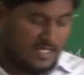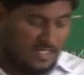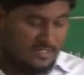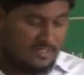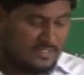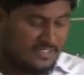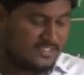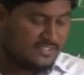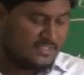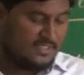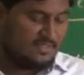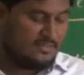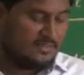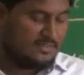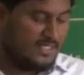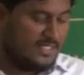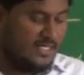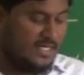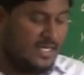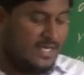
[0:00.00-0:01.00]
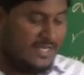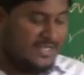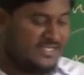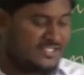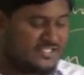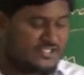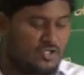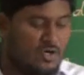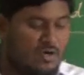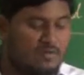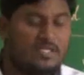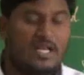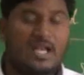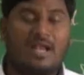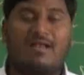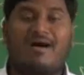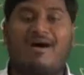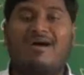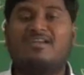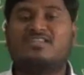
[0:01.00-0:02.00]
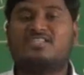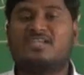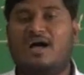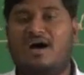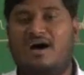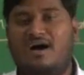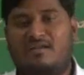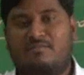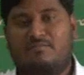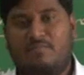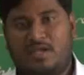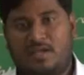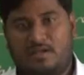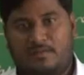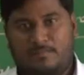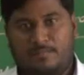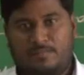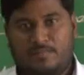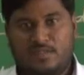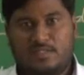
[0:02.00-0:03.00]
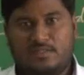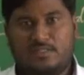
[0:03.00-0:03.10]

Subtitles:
in this country, it's not a large army.